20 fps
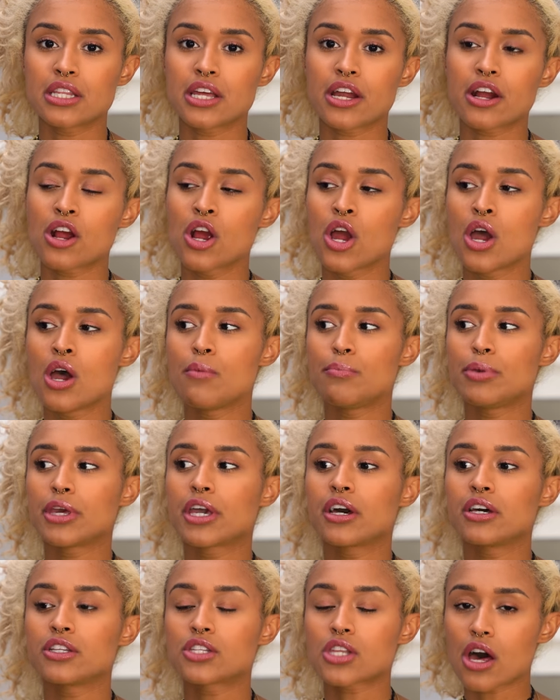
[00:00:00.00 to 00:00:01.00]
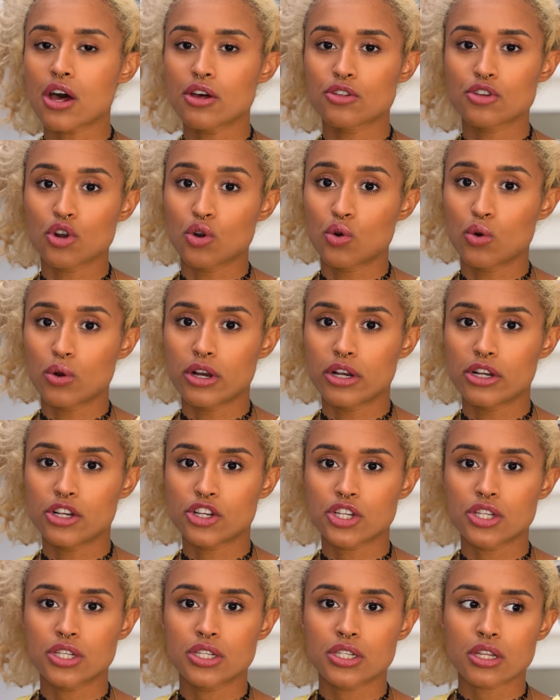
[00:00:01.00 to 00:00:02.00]
there because other
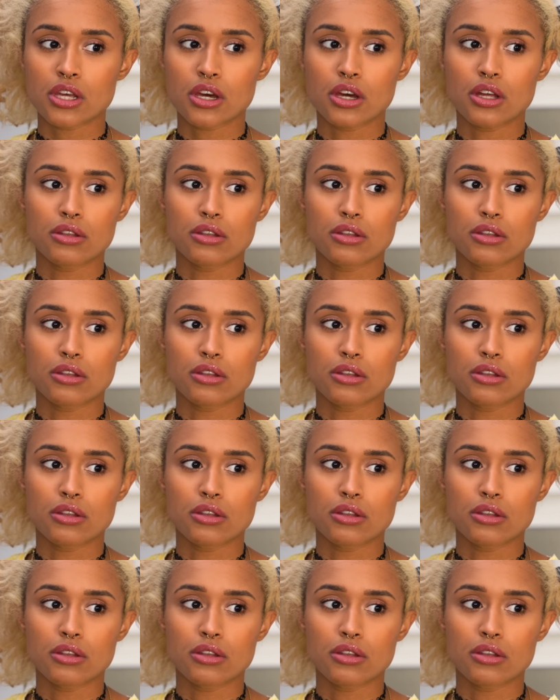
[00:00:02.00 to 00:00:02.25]
oranges